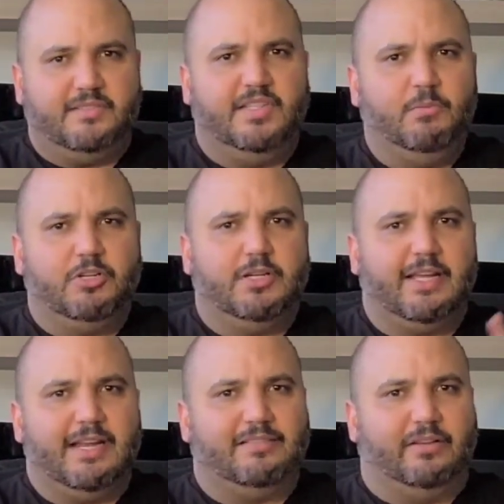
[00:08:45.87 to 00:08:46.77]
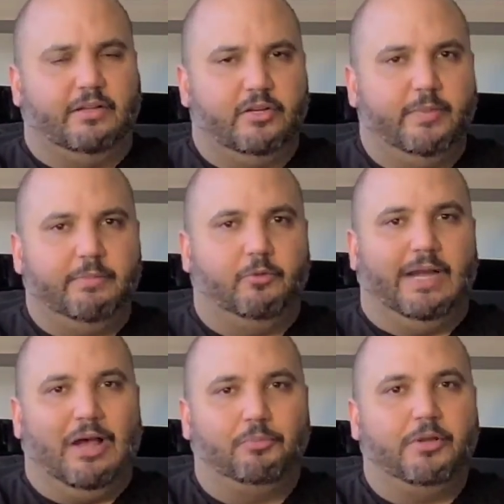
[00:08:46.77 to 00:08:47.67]
Seymour Duncan has a little bit
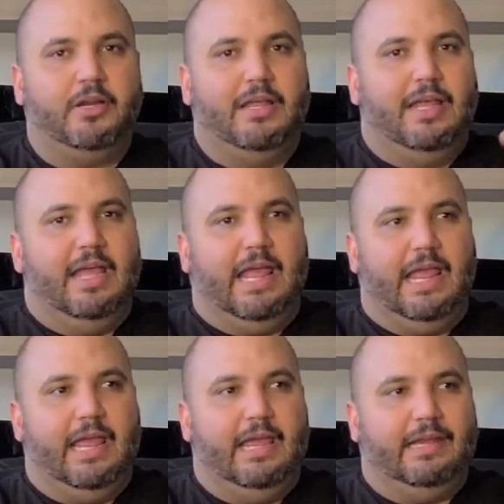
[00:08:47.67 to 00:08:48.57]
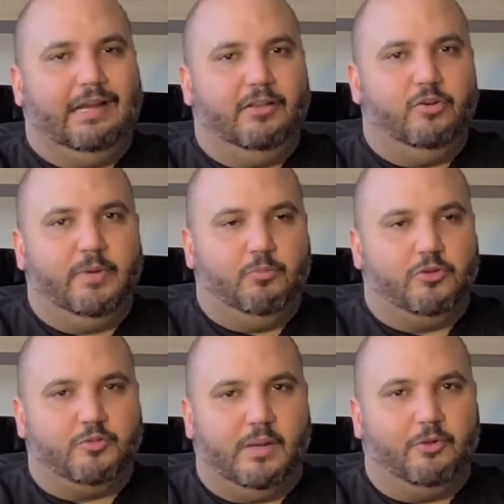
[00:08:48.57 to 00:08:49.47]
more output and a little bit
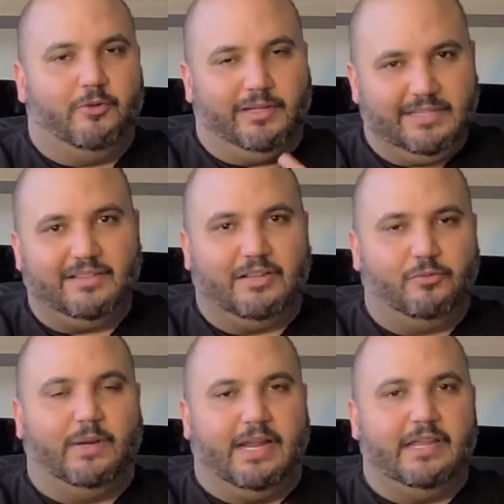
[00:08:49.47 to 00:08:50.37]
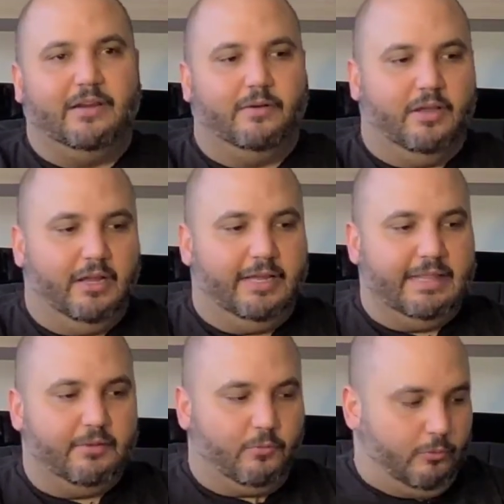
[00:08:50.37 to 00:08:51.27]
more treble, or at least that's what I hear
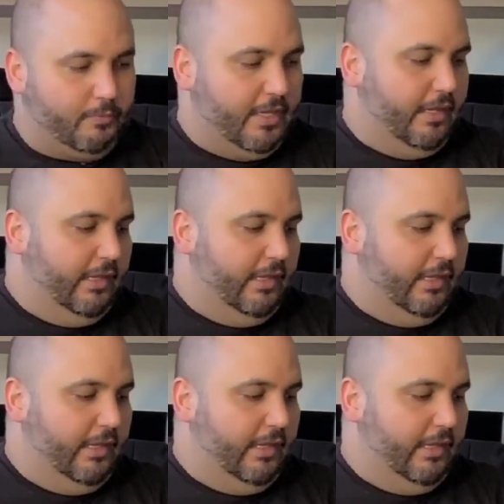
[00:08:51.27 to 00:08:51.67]
in the room.